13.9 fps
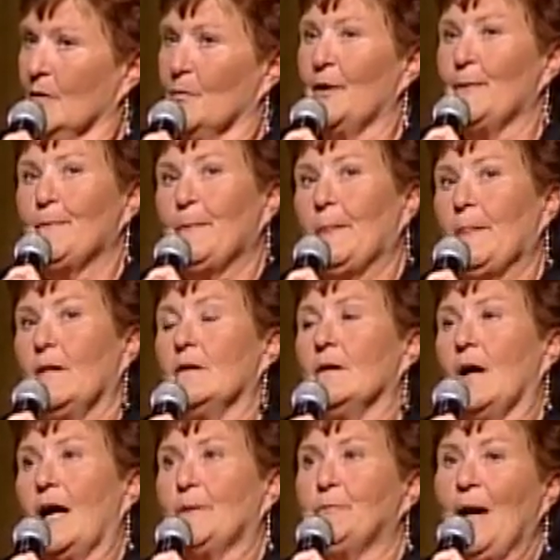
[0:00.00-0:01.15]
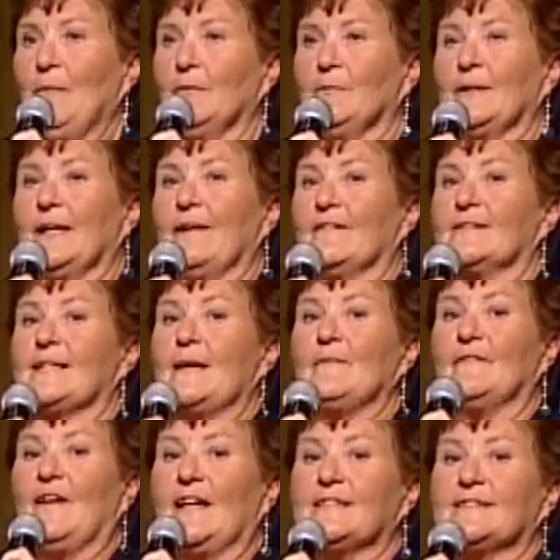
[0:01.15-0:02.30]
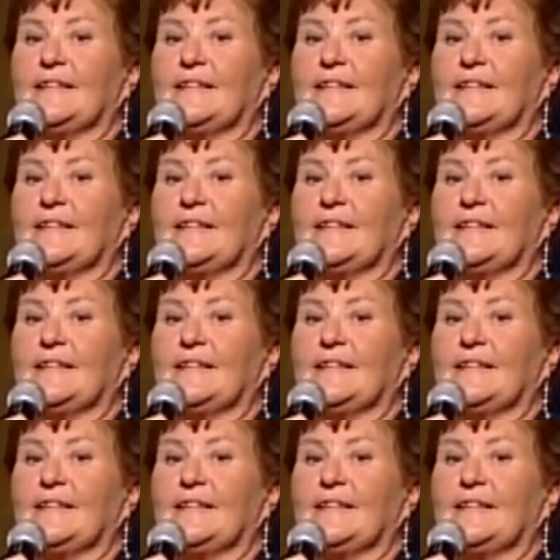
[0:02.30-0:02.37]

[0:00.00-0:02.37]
Well, I'd probably have the same advice